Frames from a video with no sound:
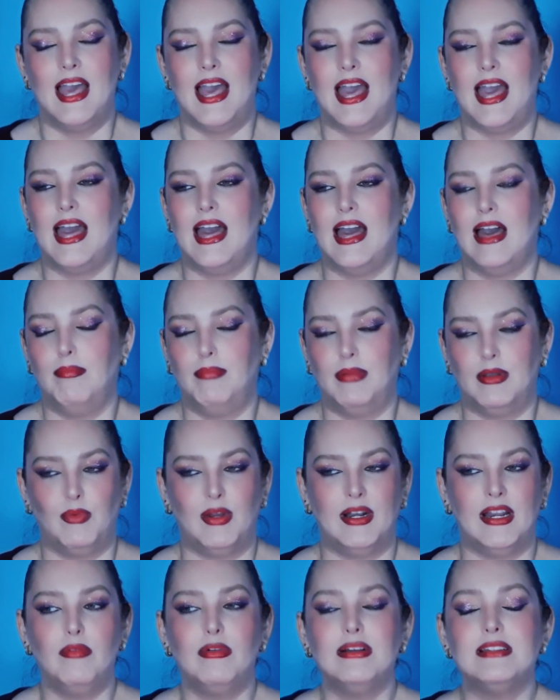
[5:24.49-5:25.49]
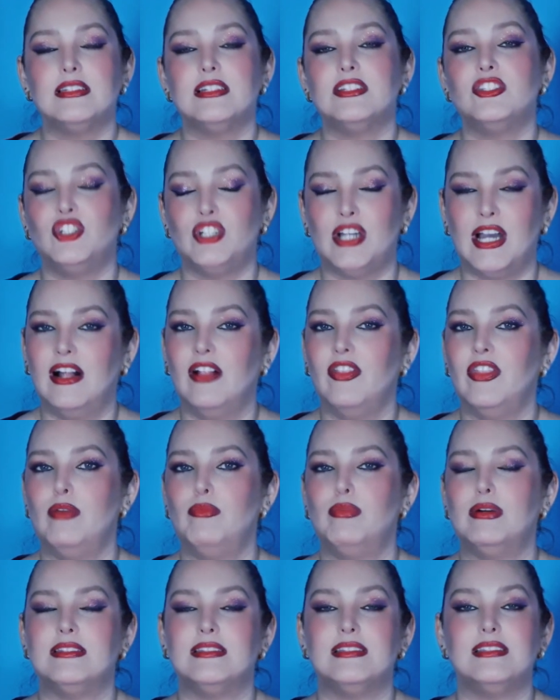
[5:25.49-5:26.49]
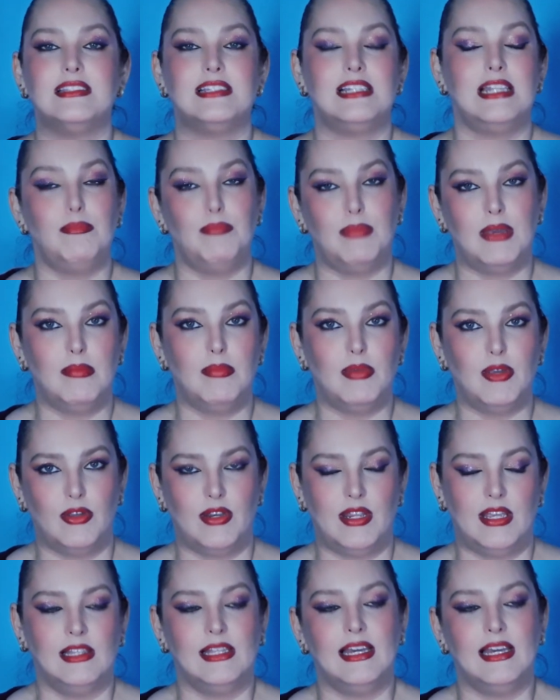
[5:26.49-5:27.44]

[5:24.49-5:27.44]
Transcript: But when I was a child, it was The Sleeping Beauty.